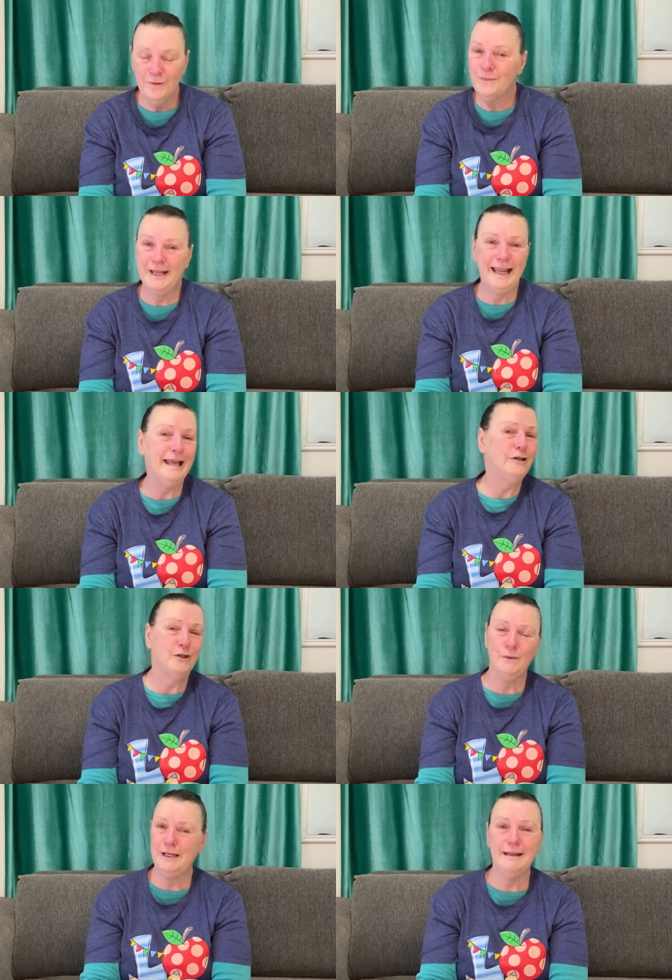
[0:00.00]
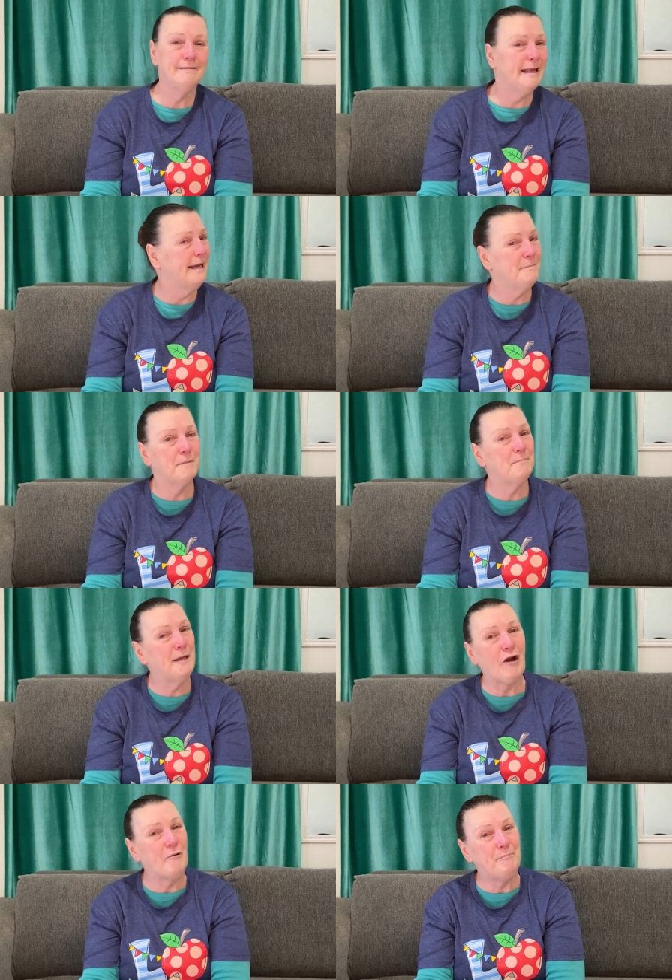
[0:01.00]
We can't do anything but
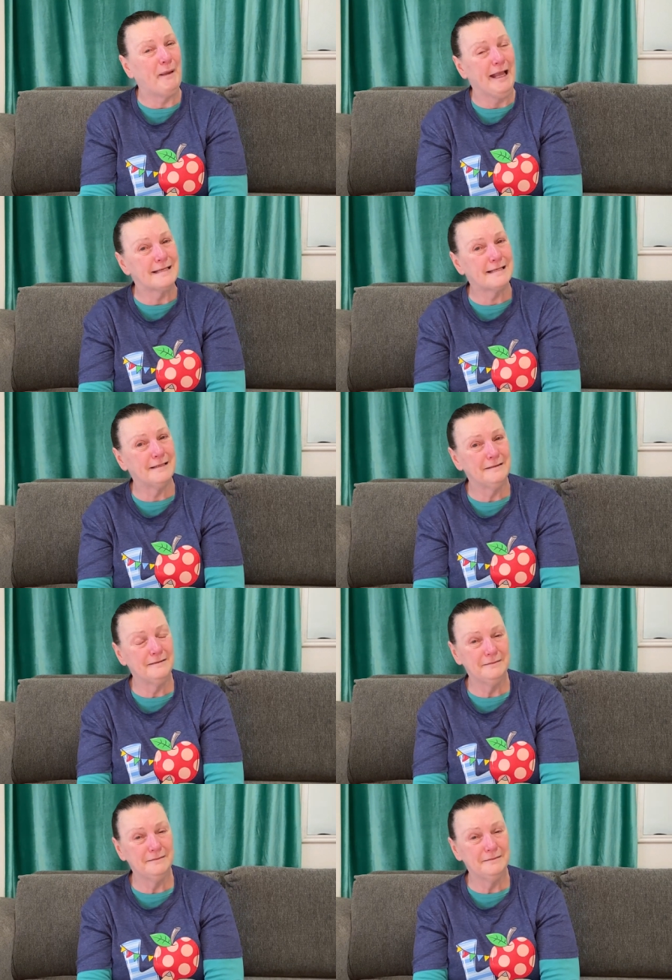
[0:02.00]
be our best.